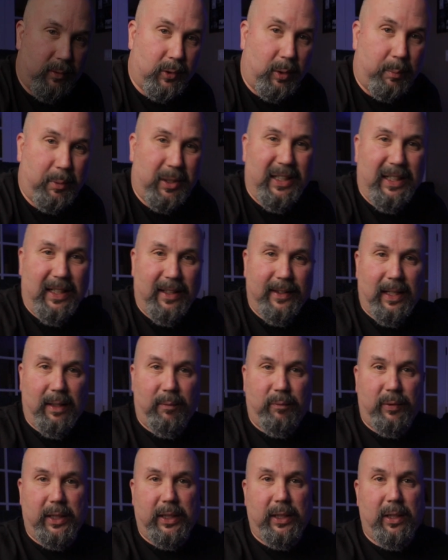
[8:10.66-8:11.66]
So I'm going to end
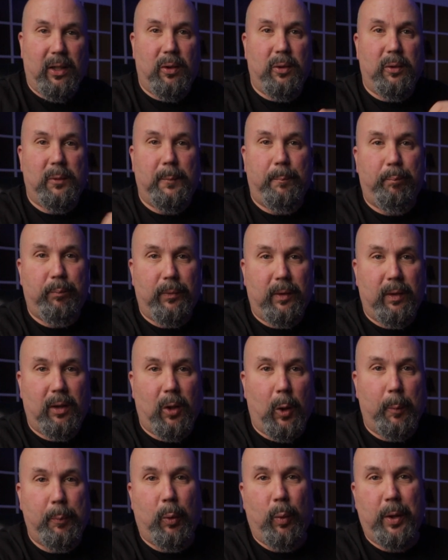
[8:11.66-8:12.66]
that video.
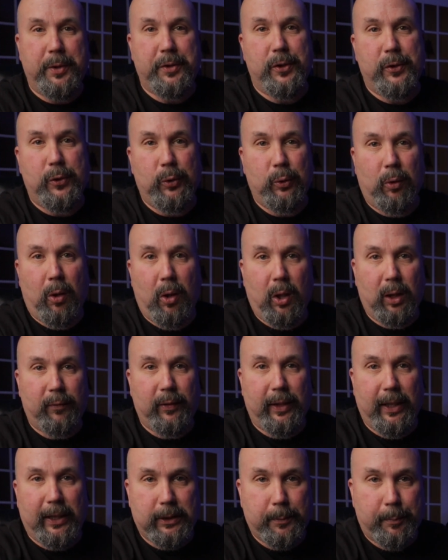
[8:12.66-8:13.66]
I hope it wasn't too long of
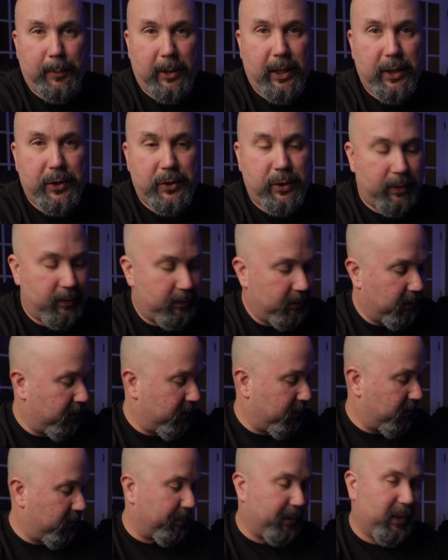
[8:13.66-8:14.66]
an explanation.
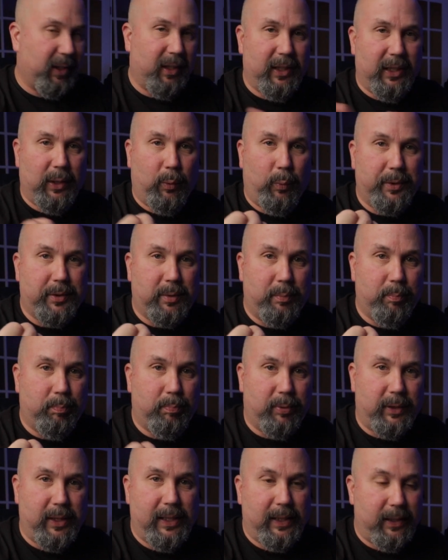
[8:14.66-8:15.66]
I'm going to end it with some
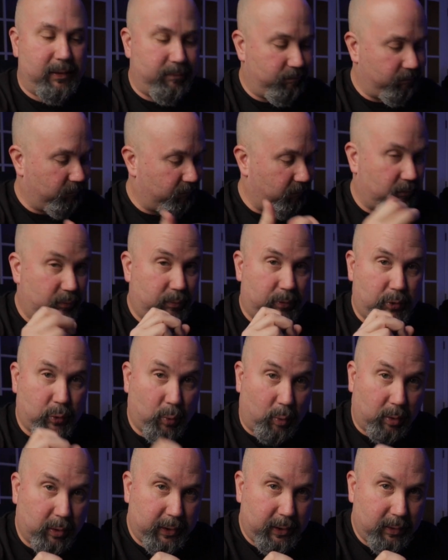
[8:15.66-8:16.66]
playing
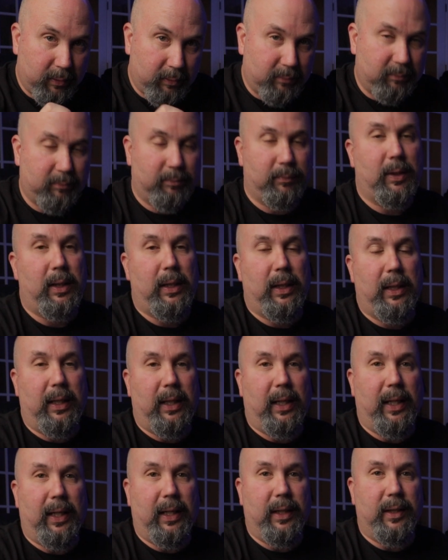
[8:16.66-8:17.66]
shortly.
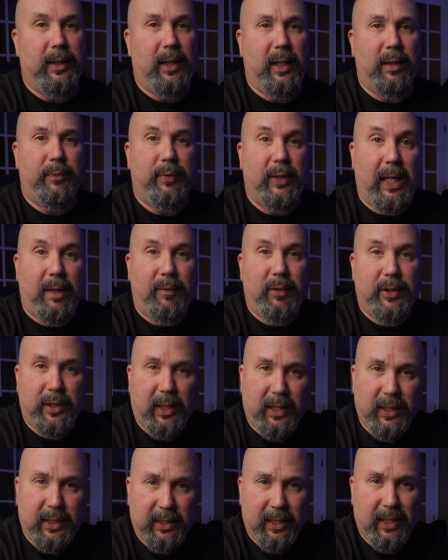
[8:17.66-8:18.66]
And if you haven't
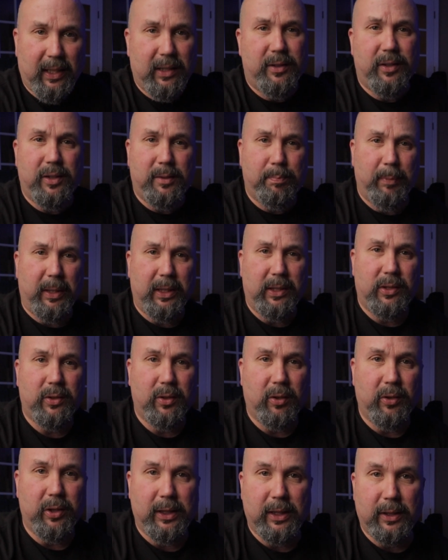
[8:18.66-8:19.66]
done it yet, just make
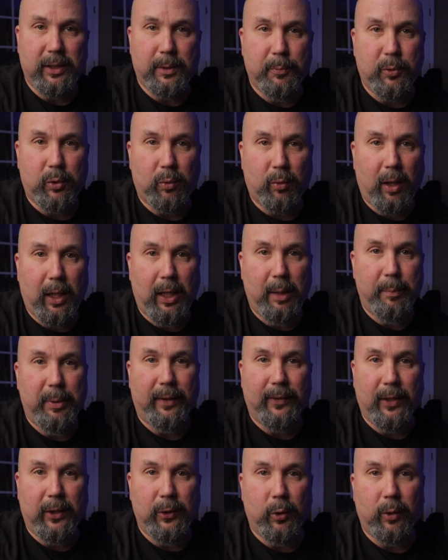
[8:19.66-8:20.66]
sure you hit subscribe,
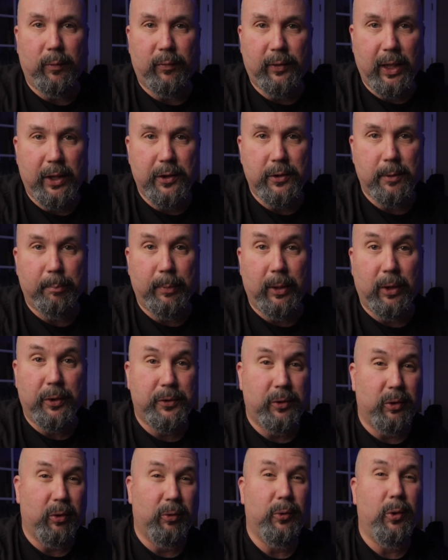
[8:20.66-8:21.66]
hit that notification bell
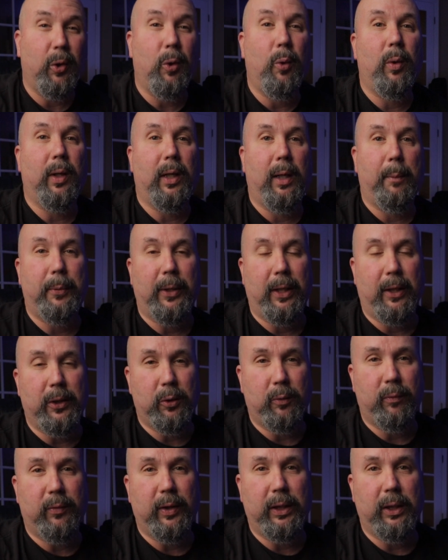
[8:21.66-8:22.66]
so you'll know when I'll put out
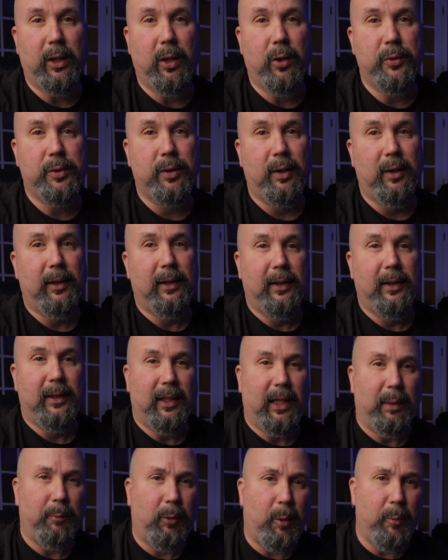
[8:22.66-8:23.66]
new videos.
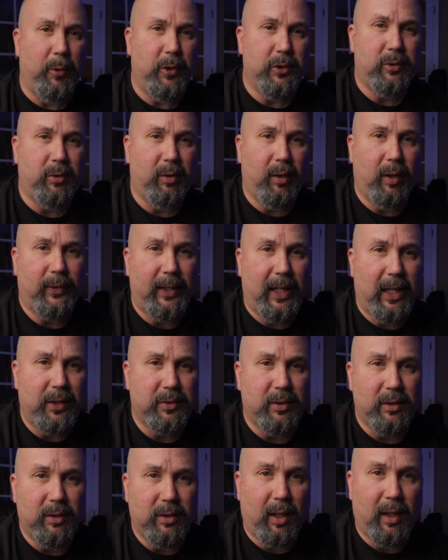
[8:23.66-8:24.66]
I'm almost to the
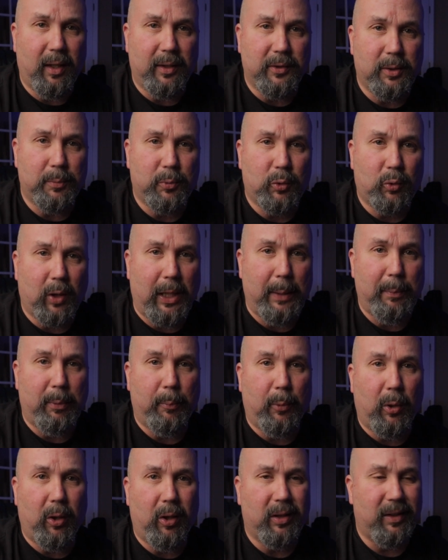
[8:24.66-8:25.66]
1,000 subscriber
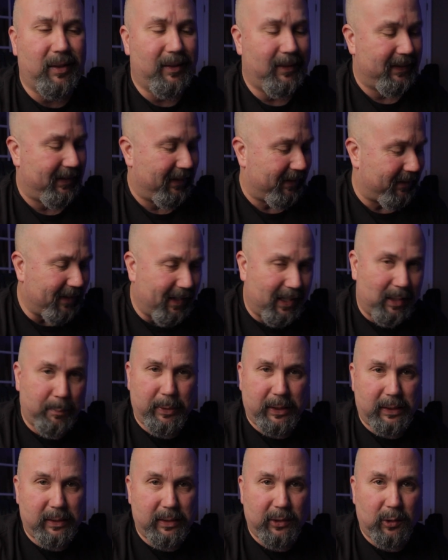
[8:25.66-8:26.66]
mark. Not a
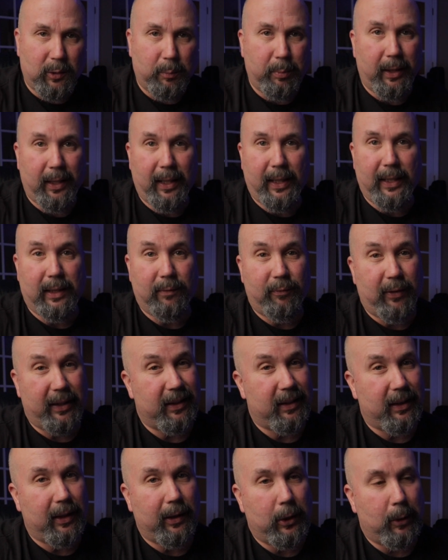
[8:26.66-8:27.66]
big deal, but hey, if I
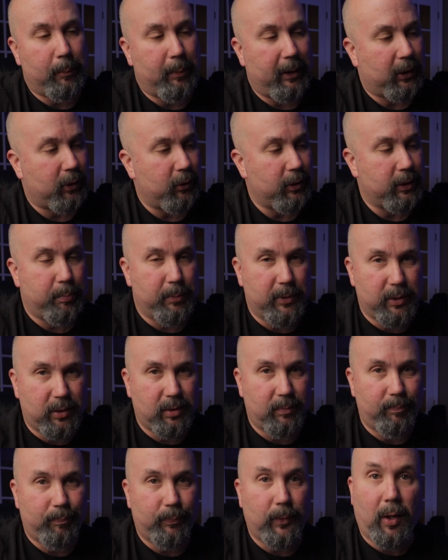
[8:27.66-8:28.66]
can get there by
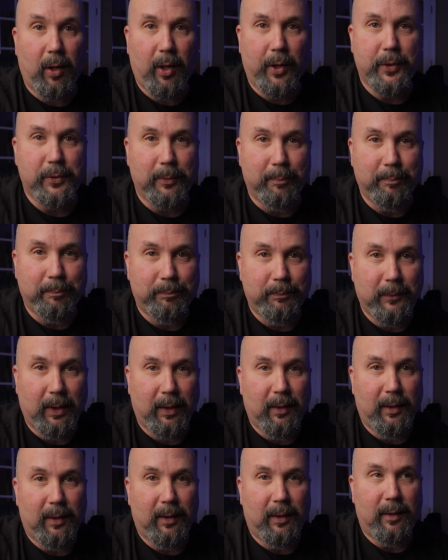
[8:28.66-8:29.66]
Christmas, awesome.
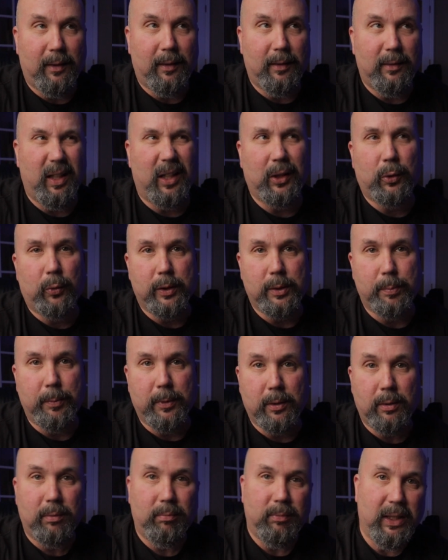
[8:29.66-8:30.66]
Not
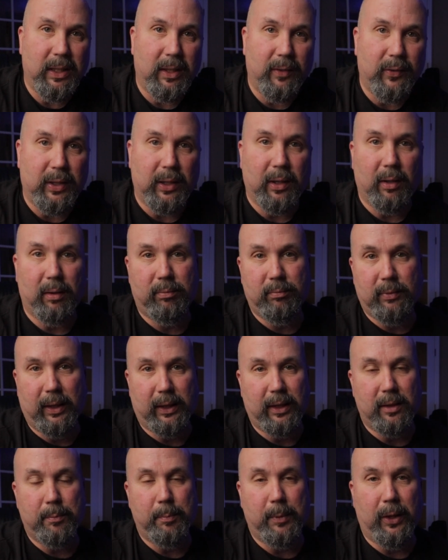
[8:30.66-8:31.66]
Christmas, end of the year.
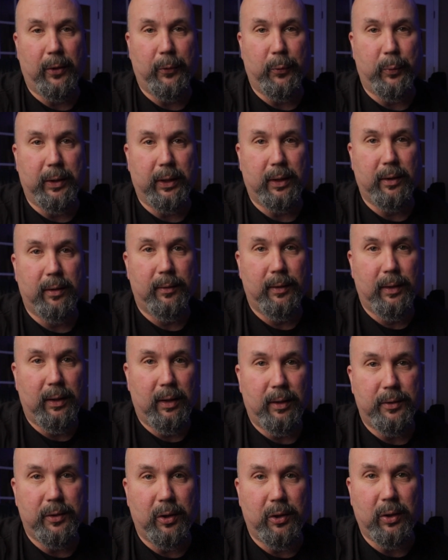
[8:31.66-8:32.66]
That gives me another week.
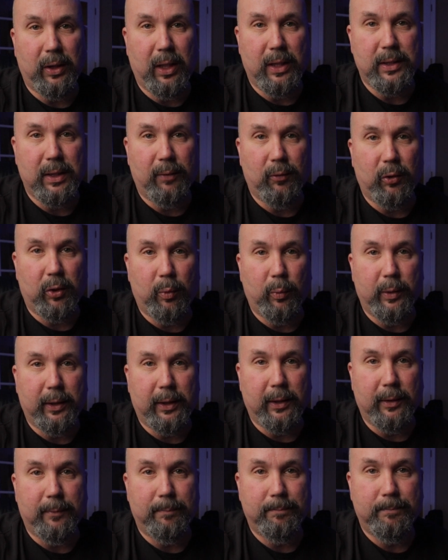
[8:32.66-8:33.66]
So you guys have a good
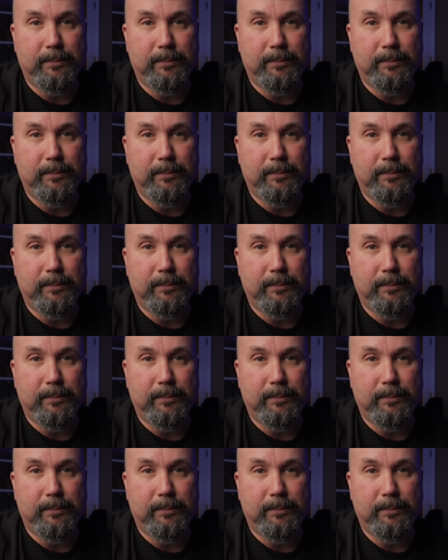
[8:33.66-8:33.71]
weekend.